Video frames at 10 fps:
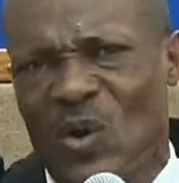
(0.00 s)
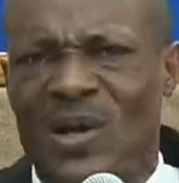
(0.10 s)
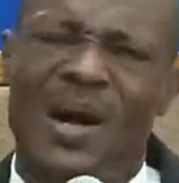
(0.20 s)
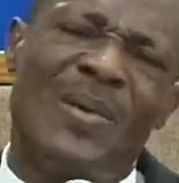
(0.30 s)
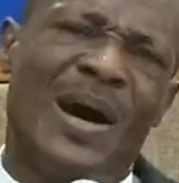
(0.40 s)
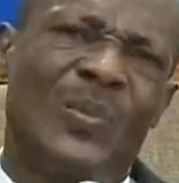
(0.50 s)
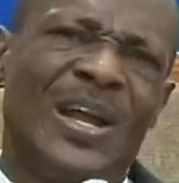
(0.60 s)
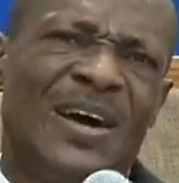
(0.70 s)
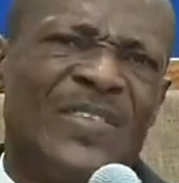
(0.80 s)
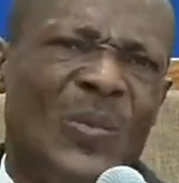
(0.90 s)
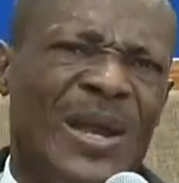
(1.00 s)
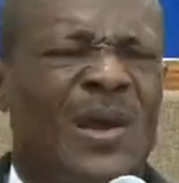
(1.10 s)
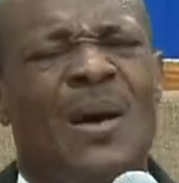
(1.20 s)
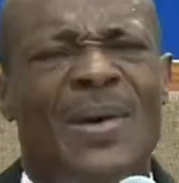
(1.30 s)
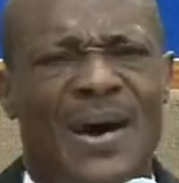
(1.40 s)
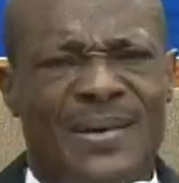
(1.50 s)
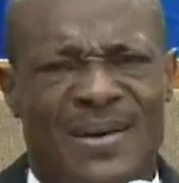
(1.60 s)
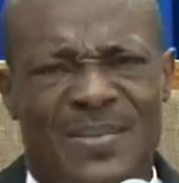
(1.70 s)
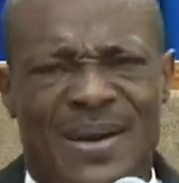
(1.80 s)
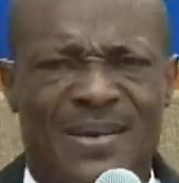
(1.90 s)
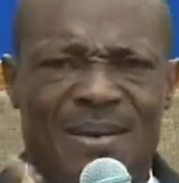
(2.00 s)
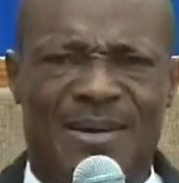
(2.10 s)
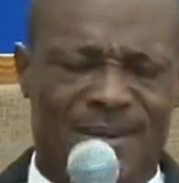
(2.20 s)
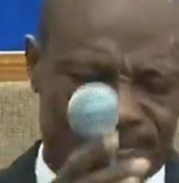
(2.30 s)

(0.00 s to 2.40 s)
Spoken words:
Come on, we love them. Come on.